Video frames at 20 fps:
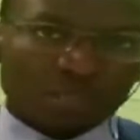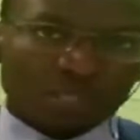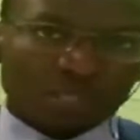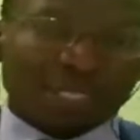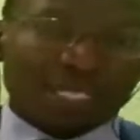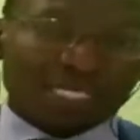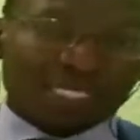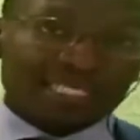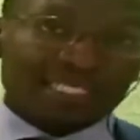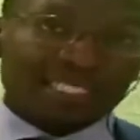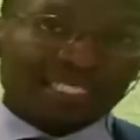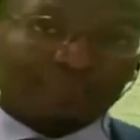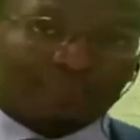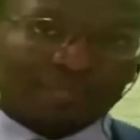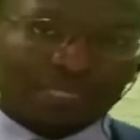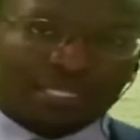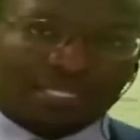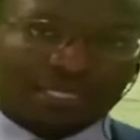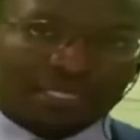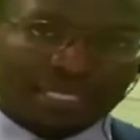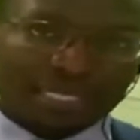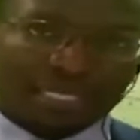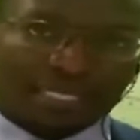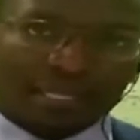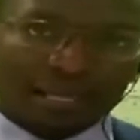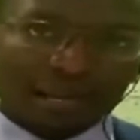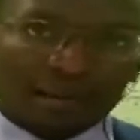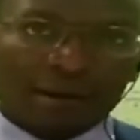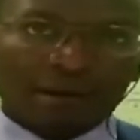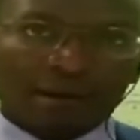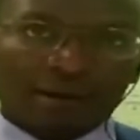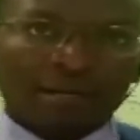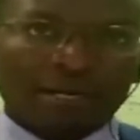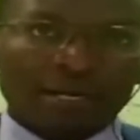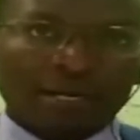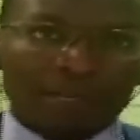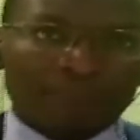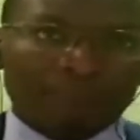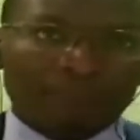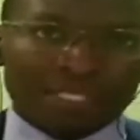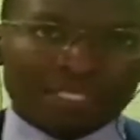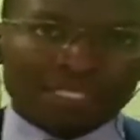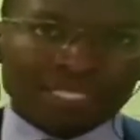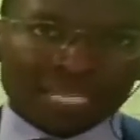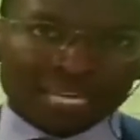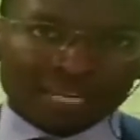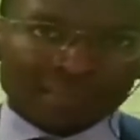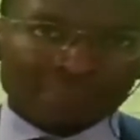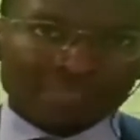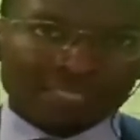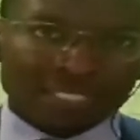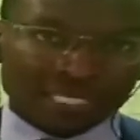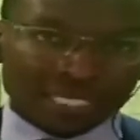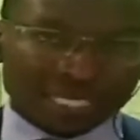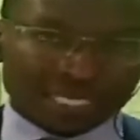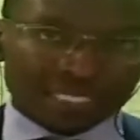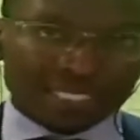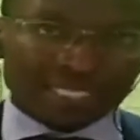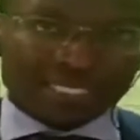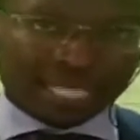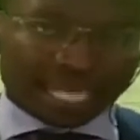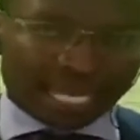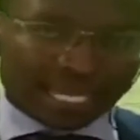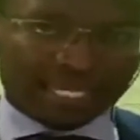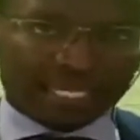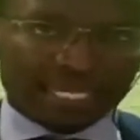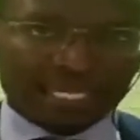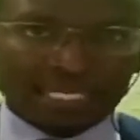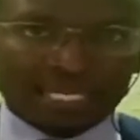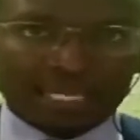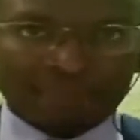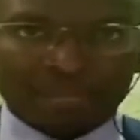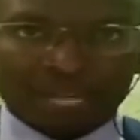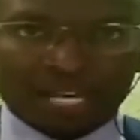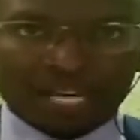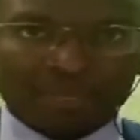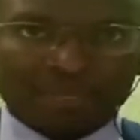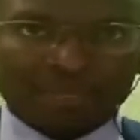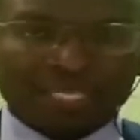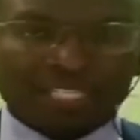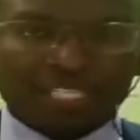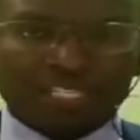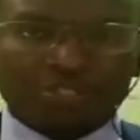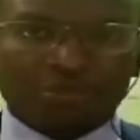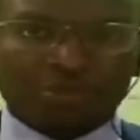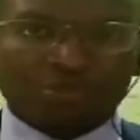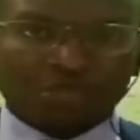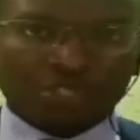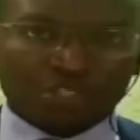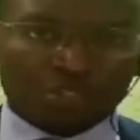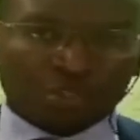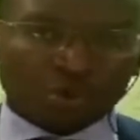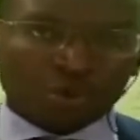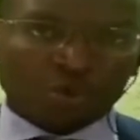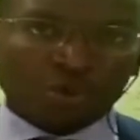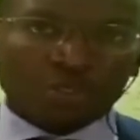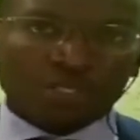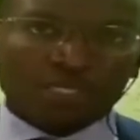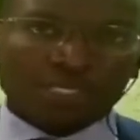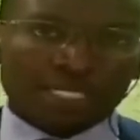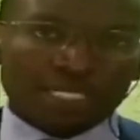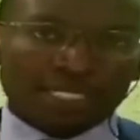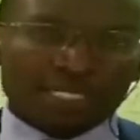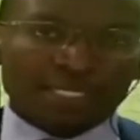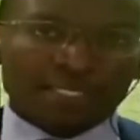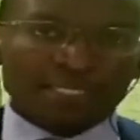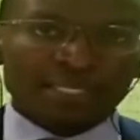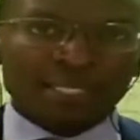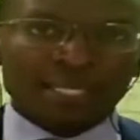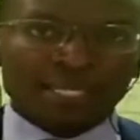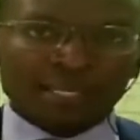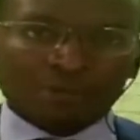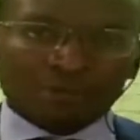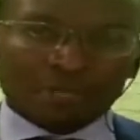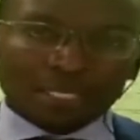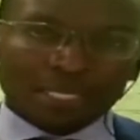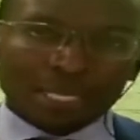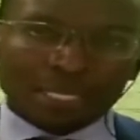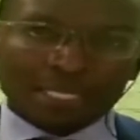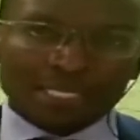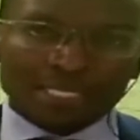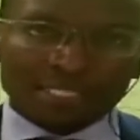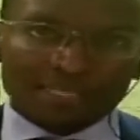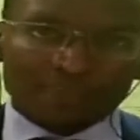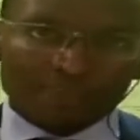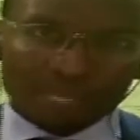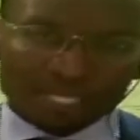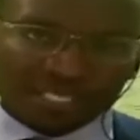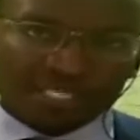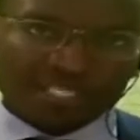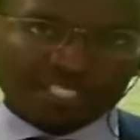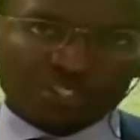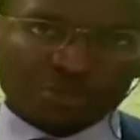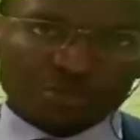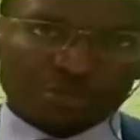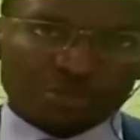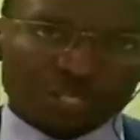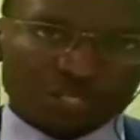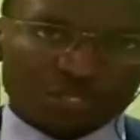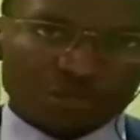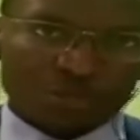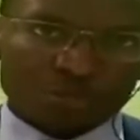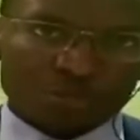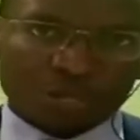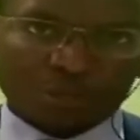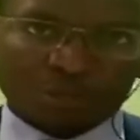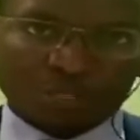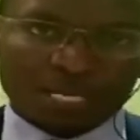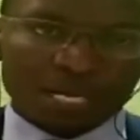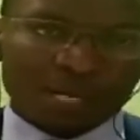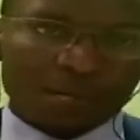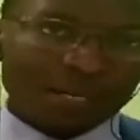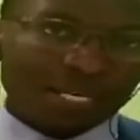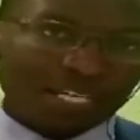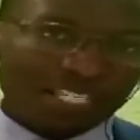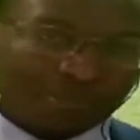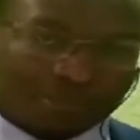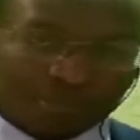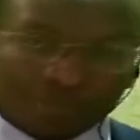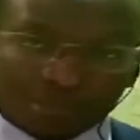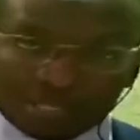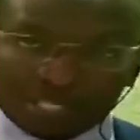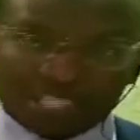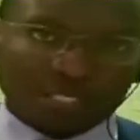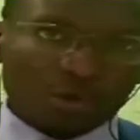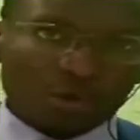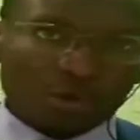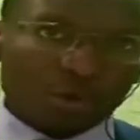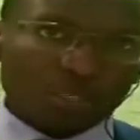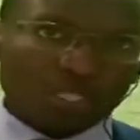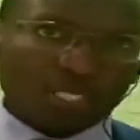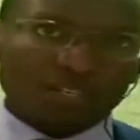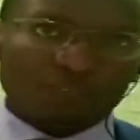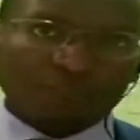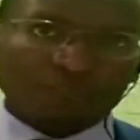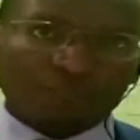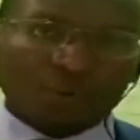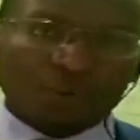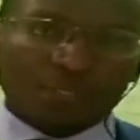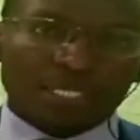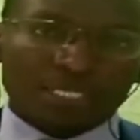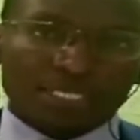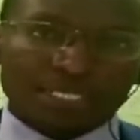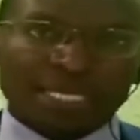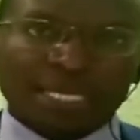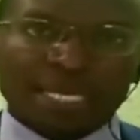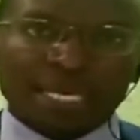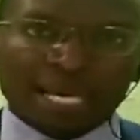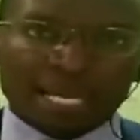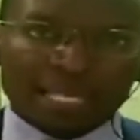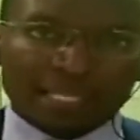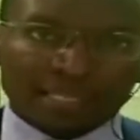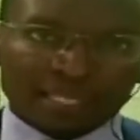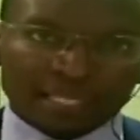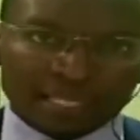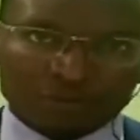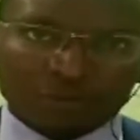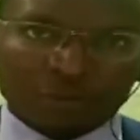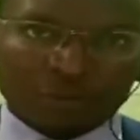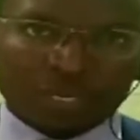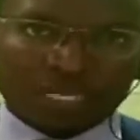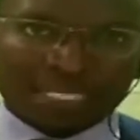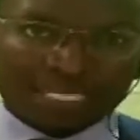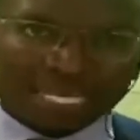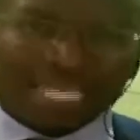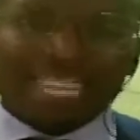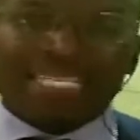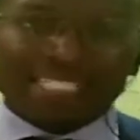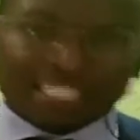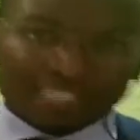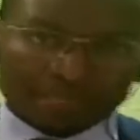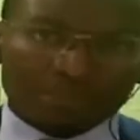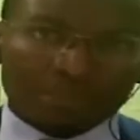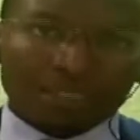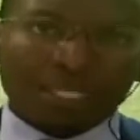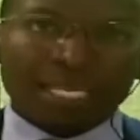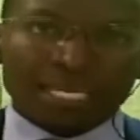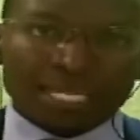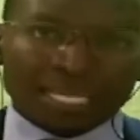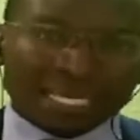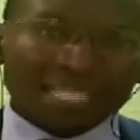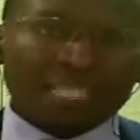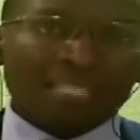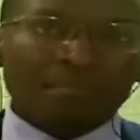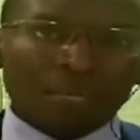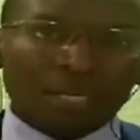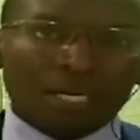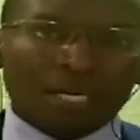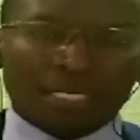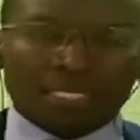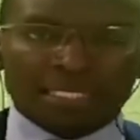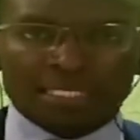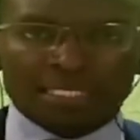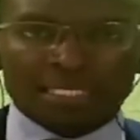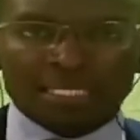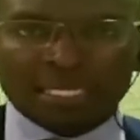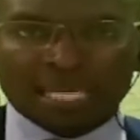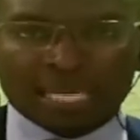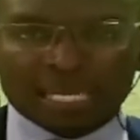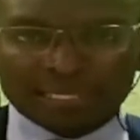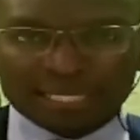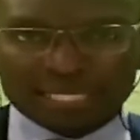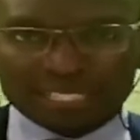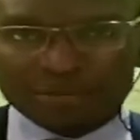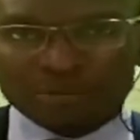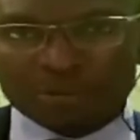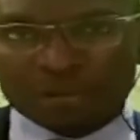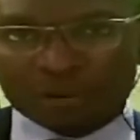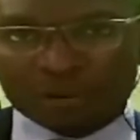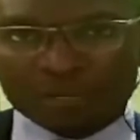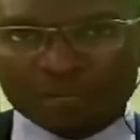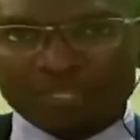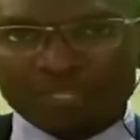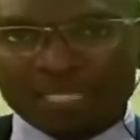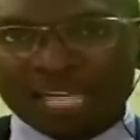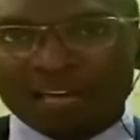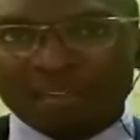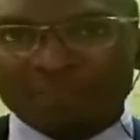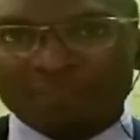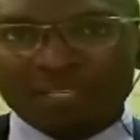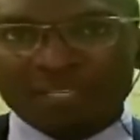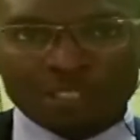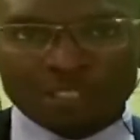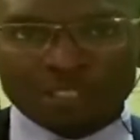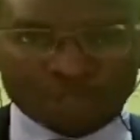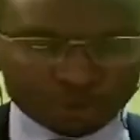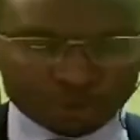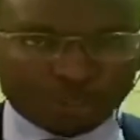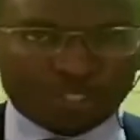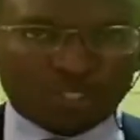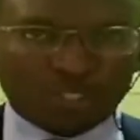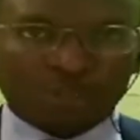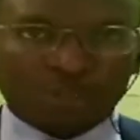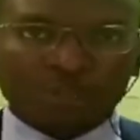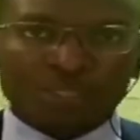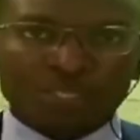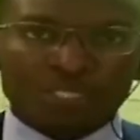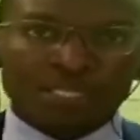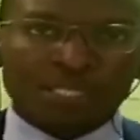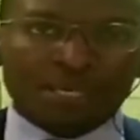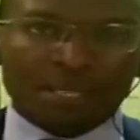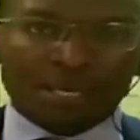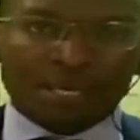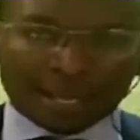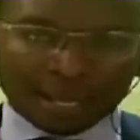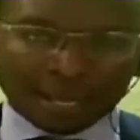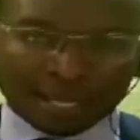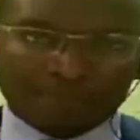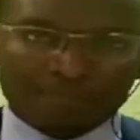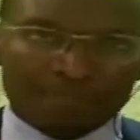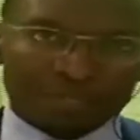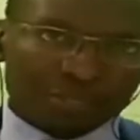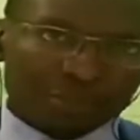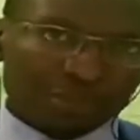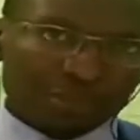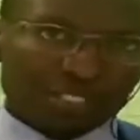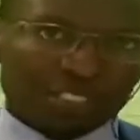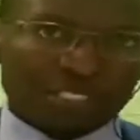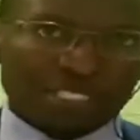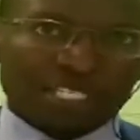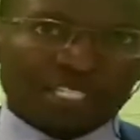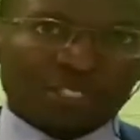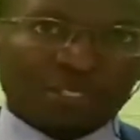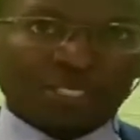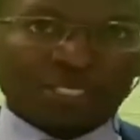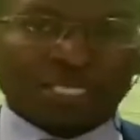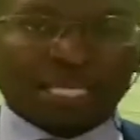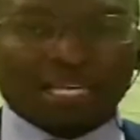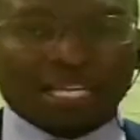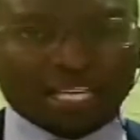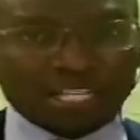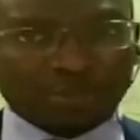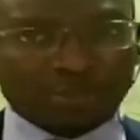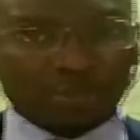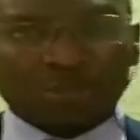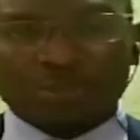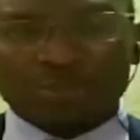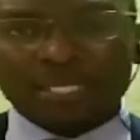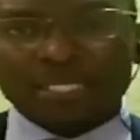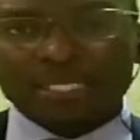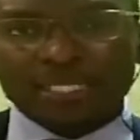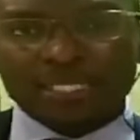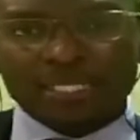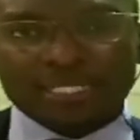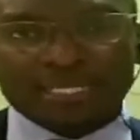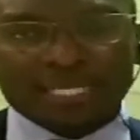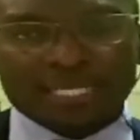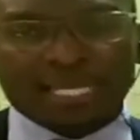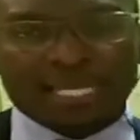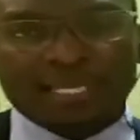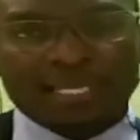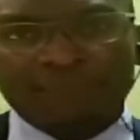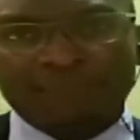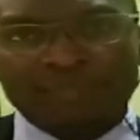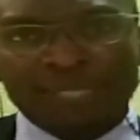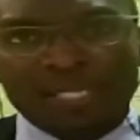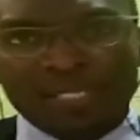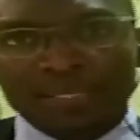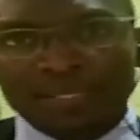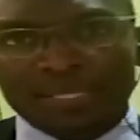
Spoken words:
these are, but they have indicated 10 in number have been issued with show cause letters regarding the present situation where we are experiencing hoarding of products and therefore curtailing supply in the market. And that's why we have been having long queues at petrol stations. And I should also indicate again that further